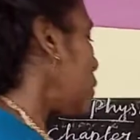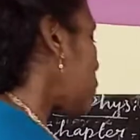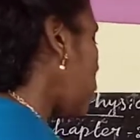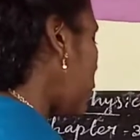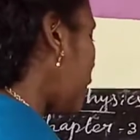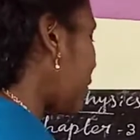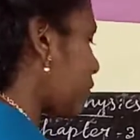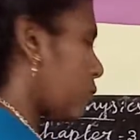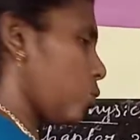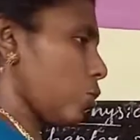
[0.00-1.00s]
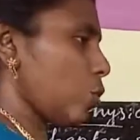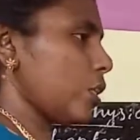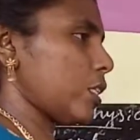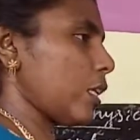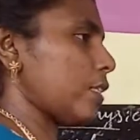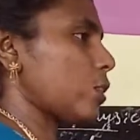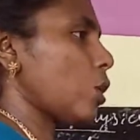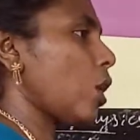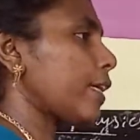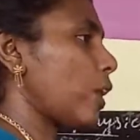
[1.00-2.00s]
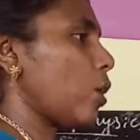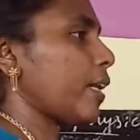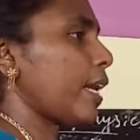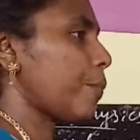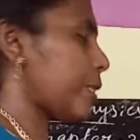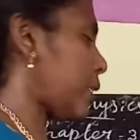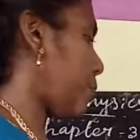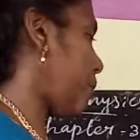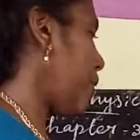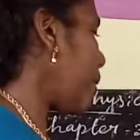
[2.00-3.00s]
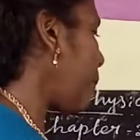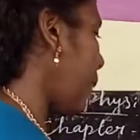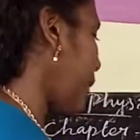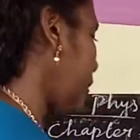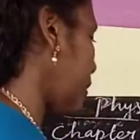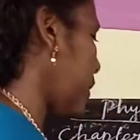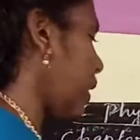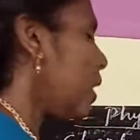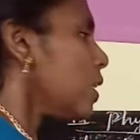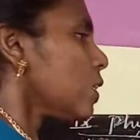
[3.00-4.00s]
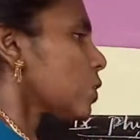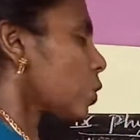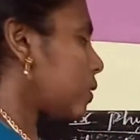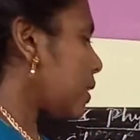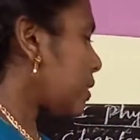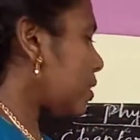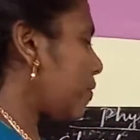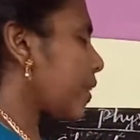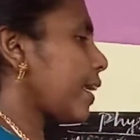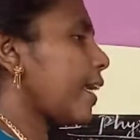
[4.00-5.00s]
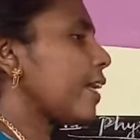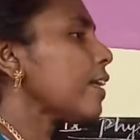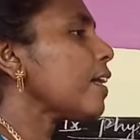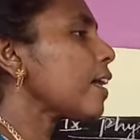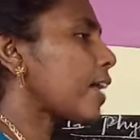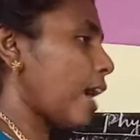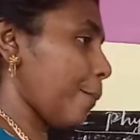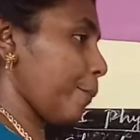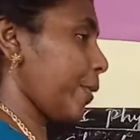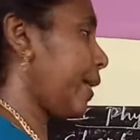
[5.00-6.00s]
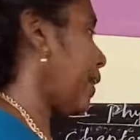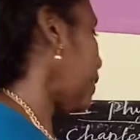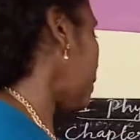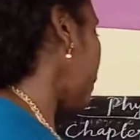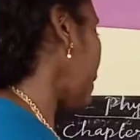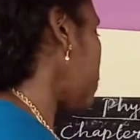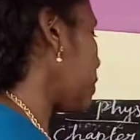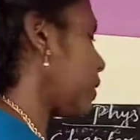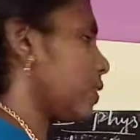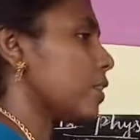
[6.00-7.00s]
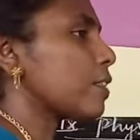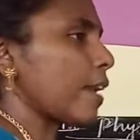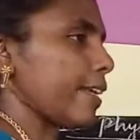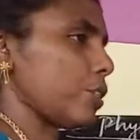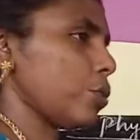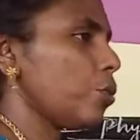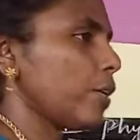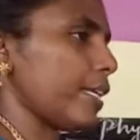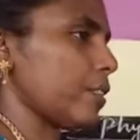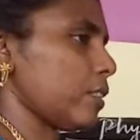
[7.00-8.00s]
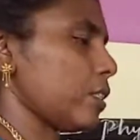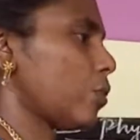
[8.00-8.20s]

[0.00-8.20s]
So this 2 unit also, kilogram meter power minus 3. So just we can compare by using this relative density.